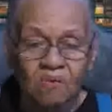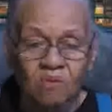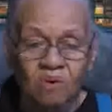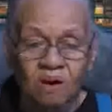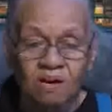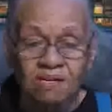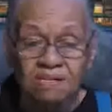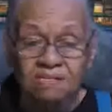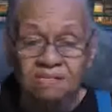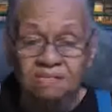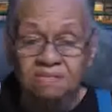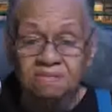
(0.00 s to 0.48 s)

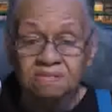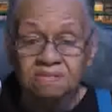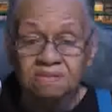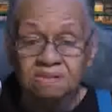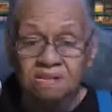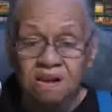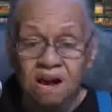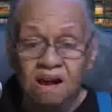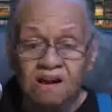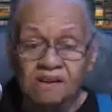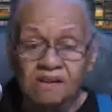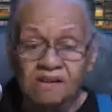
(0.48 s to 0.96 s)
want us to
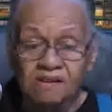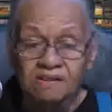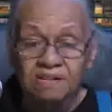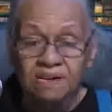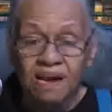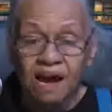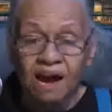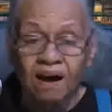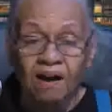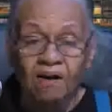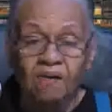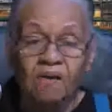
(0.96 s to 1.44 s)
learn
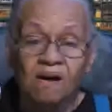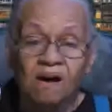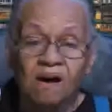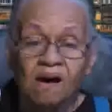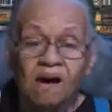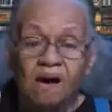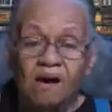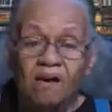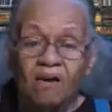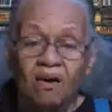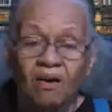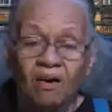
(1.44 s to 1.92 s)
now,
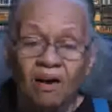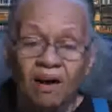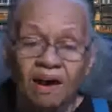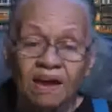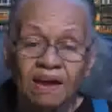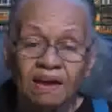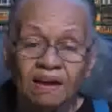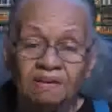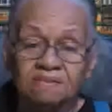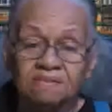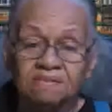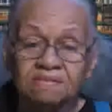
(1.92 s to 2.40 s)
or
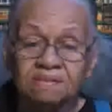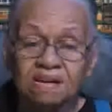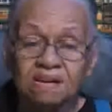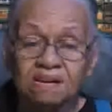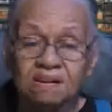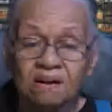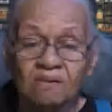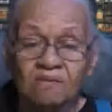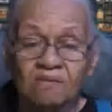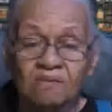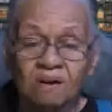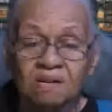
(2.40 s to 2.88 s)
else they
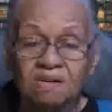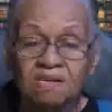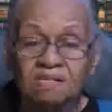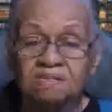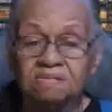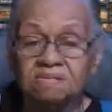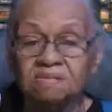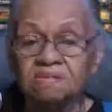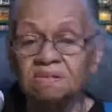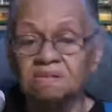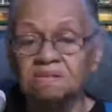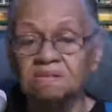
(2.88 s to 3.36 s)
don't want us
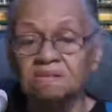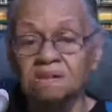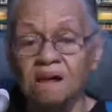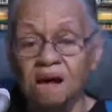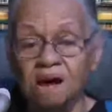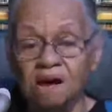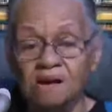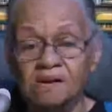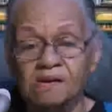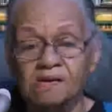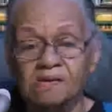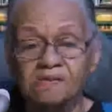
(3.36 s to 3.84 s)
to
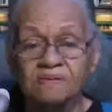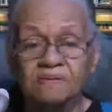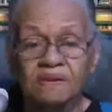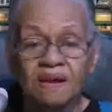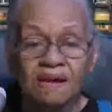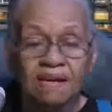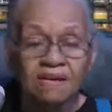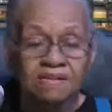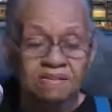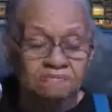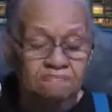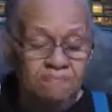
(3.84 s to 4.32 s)
learn
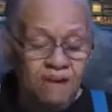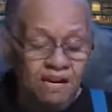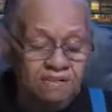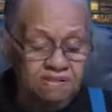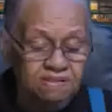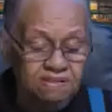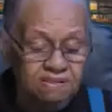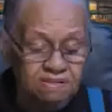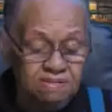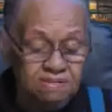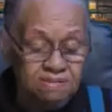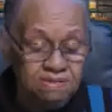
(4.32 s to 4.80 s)
as
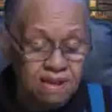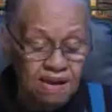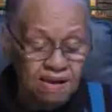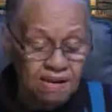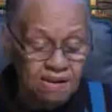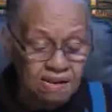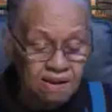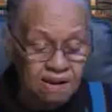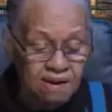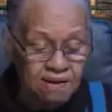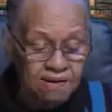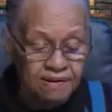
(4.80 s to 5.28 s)
much as they
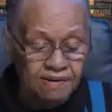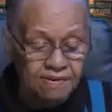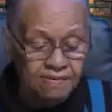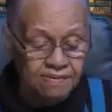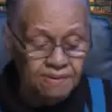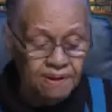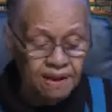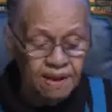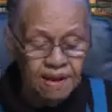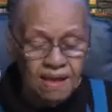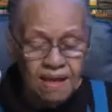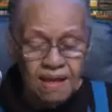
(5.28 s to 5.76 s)
learn
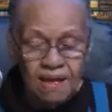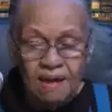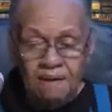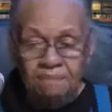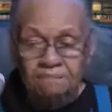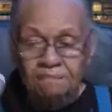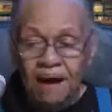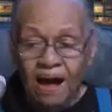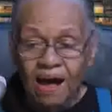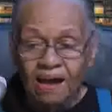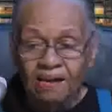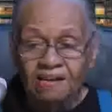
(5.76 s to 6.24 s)

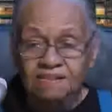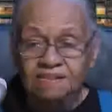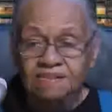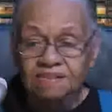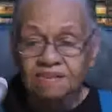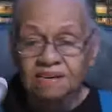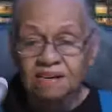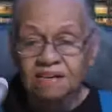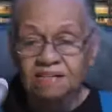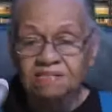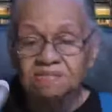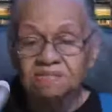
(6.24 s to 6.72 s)

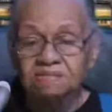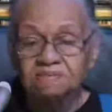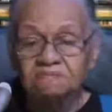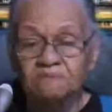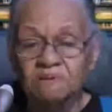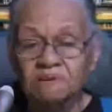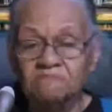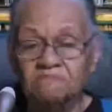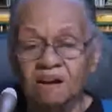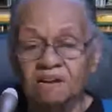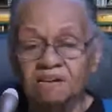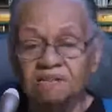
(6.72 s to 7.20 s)
politics.
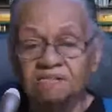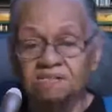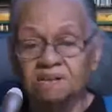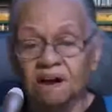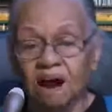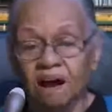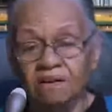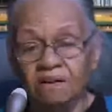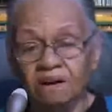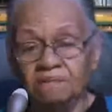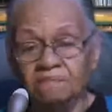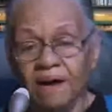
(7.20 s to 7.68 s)
We want to
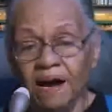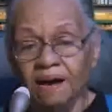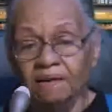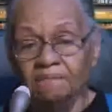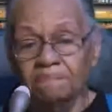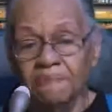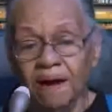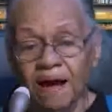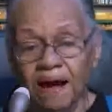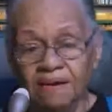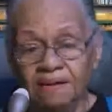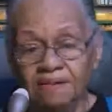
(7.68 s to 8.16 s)
talk
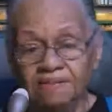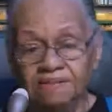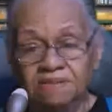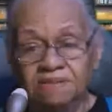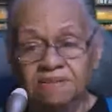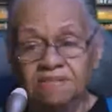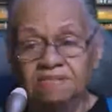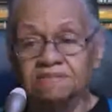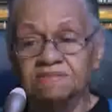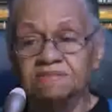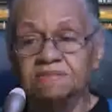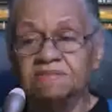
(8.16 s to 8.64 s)
about
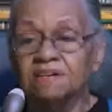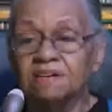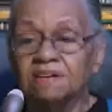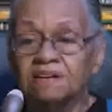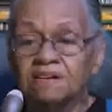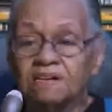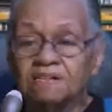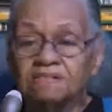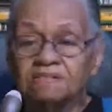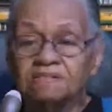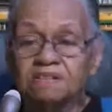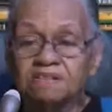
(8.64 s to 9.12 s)
politics.
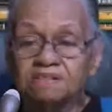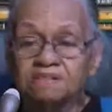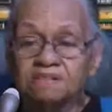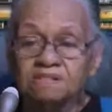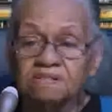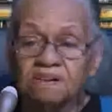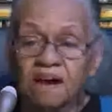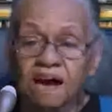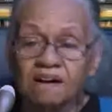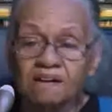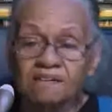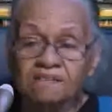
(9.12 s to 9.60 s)
Did you
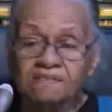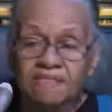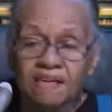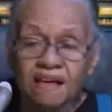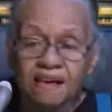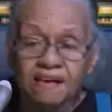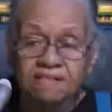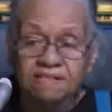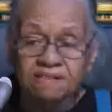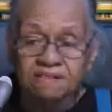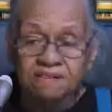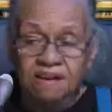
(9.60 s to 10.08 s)
know
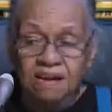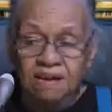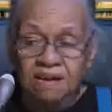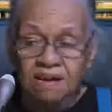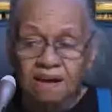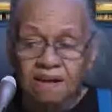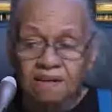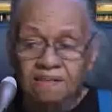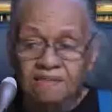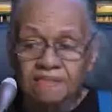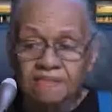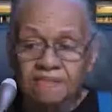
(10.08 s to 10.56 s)
that
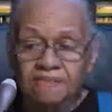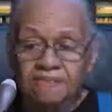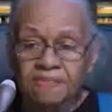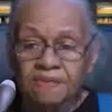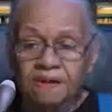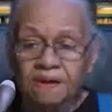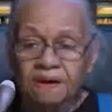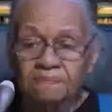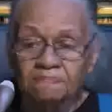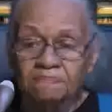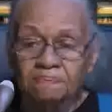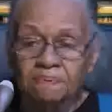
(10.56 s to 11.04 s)
uh,
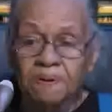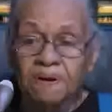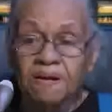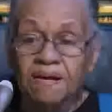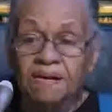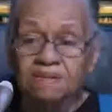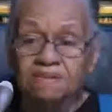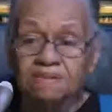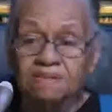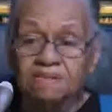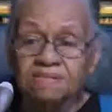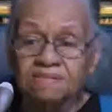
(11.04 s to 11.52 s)
the
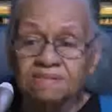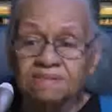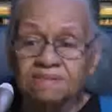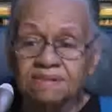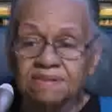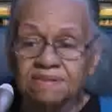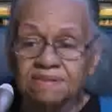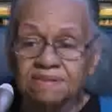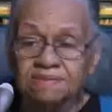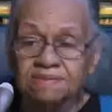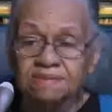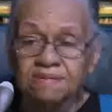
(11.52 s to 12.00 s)
prison
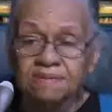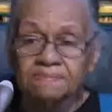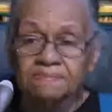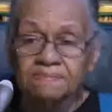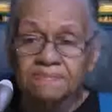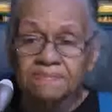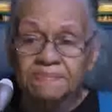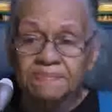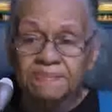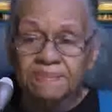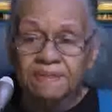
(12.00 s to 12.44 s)
system,